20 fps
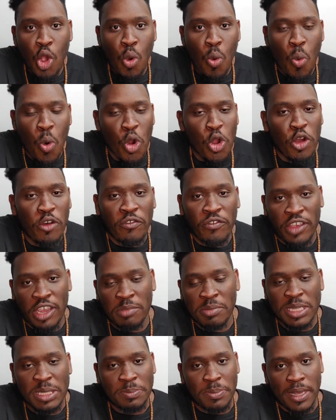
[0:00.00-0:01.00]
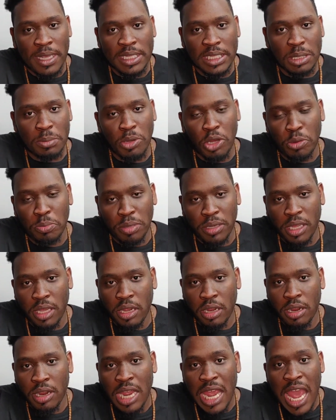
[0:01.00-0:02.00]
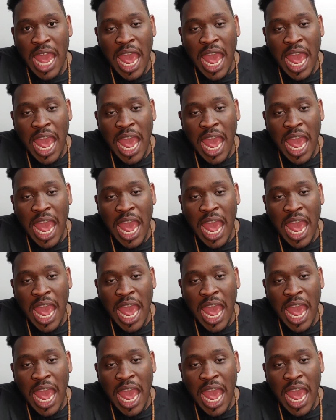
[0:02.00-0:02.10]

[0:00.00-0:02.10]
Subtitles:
world famous basketball player,